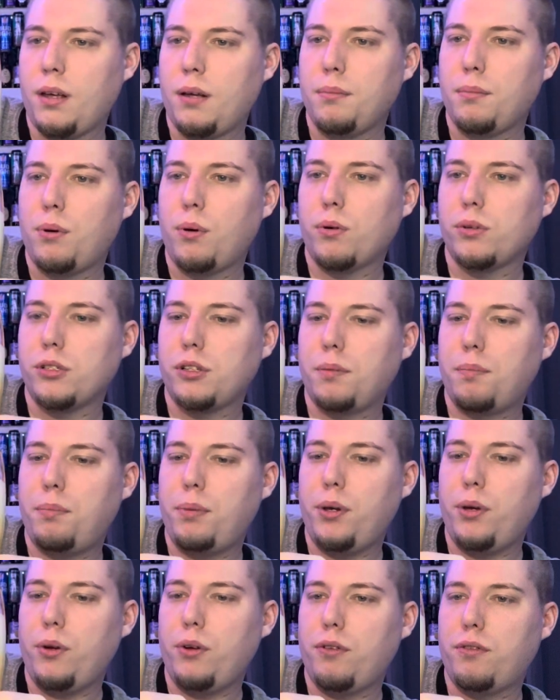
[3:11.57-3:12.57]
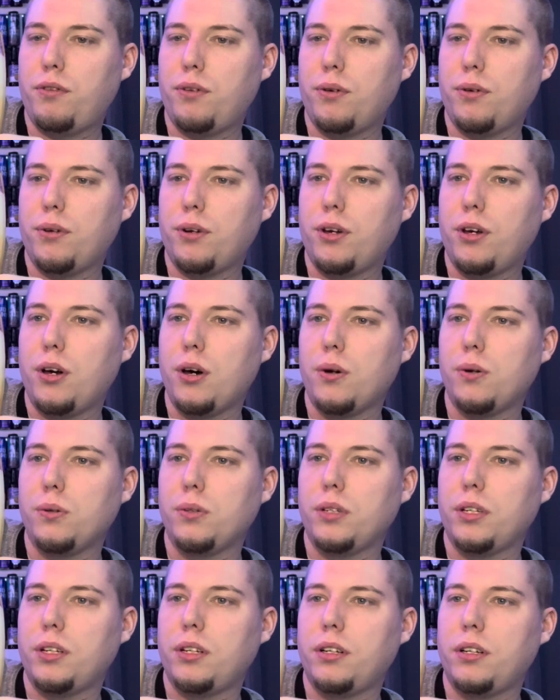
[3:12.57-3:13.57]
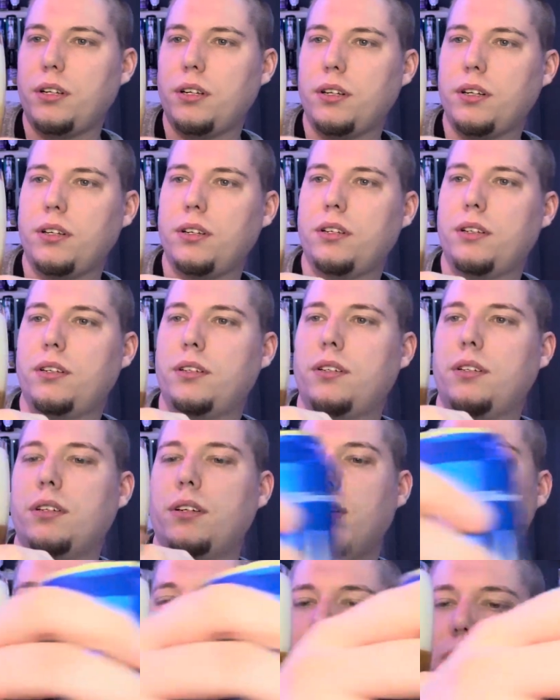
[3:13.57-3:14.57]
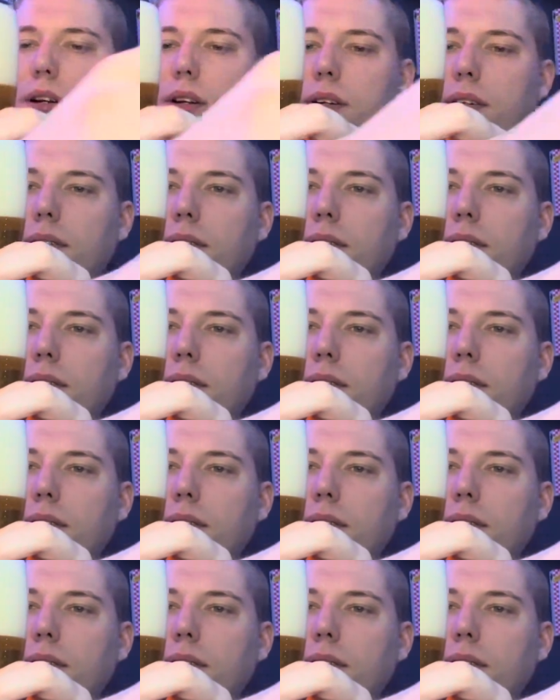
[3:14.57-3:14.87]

Pours a beautiful golden color.